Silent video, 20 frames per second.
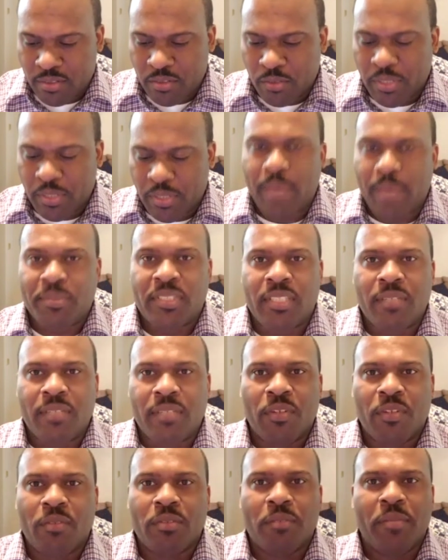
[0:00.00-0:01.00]
absentee
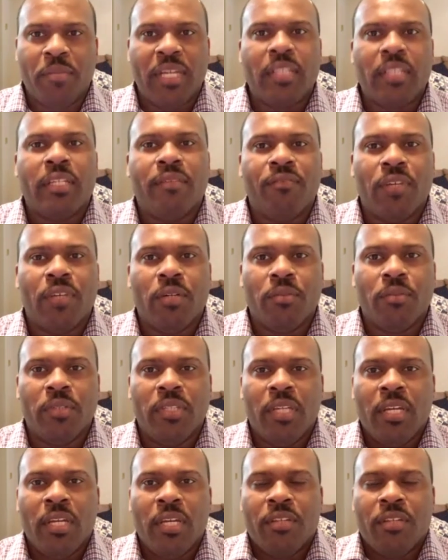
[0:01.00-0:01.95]
voting and mail-in voting.